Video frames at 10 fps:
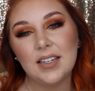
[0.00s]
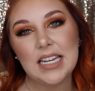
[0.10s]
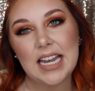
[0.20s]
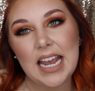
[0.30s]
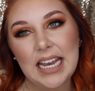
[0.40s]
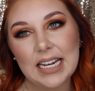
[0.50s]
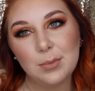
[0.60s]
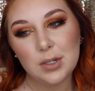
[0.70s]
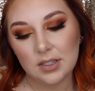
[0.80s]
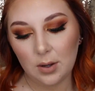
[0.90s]
Today
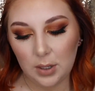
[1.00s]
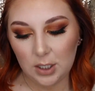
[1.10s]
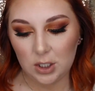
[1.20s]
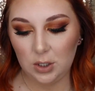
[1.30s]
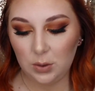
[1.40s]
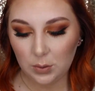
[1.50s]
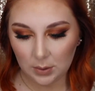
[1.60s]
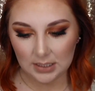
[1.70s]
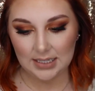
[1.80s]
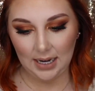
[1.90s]
I'm just going
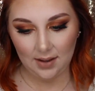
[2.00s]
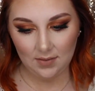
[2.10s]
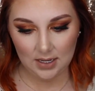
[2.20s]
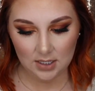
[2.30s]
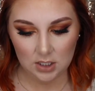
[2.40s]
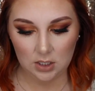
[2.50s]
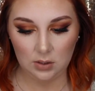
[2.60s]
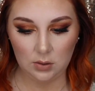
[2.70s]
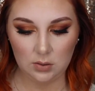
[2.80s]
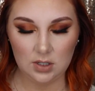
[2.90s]
to dive
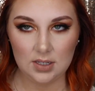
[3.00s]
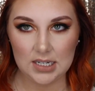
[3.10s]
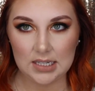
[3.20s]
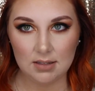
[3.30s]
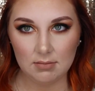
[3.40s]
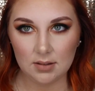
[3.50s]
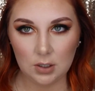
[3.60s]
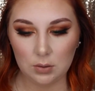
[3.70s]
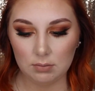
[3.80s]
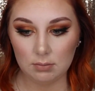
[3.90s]
into just
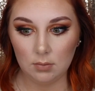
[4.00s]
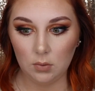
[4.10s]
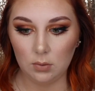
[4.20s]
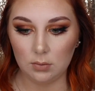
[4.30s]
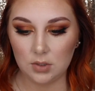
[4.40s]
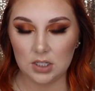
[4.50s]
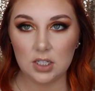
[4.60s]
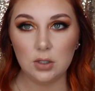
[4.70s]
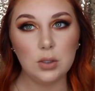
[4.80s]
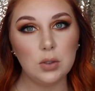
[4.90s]

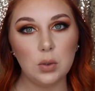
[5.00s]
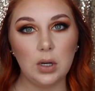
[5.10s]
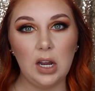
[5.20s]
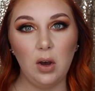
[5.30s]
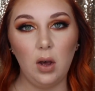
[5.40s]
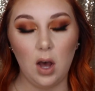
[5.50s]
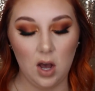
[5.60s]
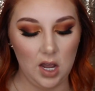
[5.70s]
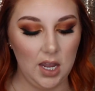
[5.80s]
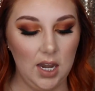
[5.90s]
a tutorial
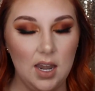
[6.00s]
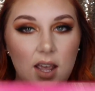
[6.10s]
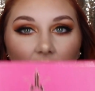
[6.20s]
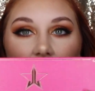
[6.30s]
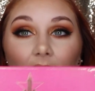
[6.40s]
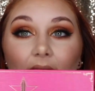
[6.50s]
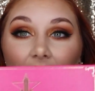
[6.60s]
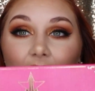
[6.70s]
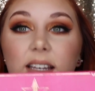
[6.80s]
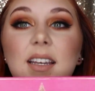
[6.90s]
on
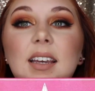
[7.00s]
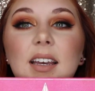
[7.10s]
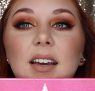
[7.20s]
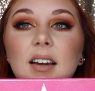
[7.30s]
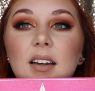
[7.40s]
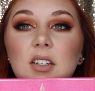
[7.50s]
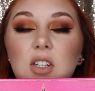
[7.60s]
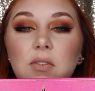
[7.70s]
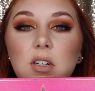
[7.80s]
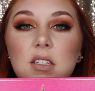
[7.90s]
the
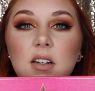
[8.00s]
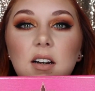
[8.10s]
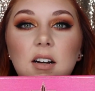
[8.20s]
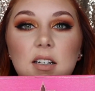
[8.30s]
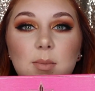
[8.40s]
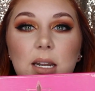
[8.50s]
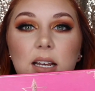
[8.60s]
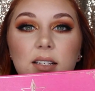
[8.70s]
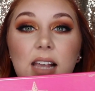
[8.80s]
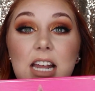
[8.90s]
Jeffree Star
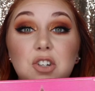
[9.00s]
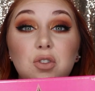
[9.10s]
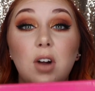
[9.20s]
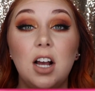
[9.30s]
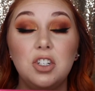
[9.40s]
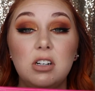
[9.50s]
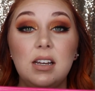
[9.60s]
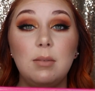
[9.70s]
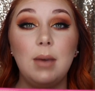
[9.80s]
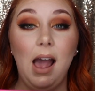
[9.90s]
Cosmetics
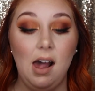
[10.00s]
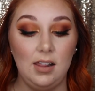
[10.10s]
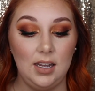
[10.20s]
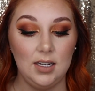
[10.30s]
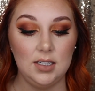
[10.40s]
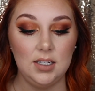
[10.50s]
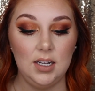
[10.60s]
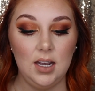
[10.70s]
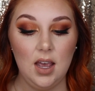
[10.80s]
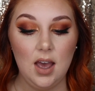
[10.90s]
Androgyny palette.
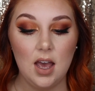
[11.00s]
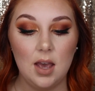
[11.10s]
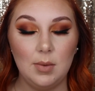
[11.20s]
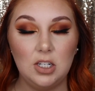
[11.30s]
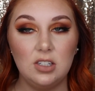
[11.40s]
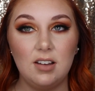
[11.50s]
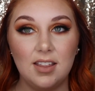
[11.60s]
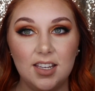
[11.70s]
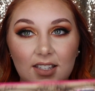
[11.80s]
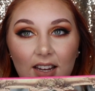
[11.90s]
I just
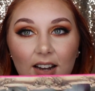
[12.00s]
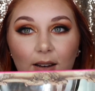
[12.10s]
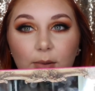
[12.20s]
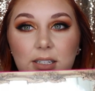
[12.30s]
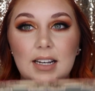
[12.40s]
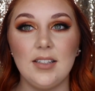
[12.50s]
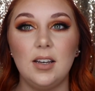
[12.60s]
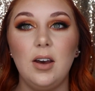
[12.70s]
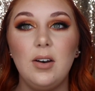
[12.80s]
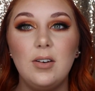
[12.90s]
got this in a couple days
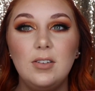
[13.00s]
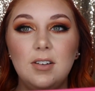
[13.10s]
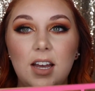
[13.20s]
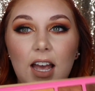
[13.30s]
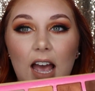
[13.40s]
ago,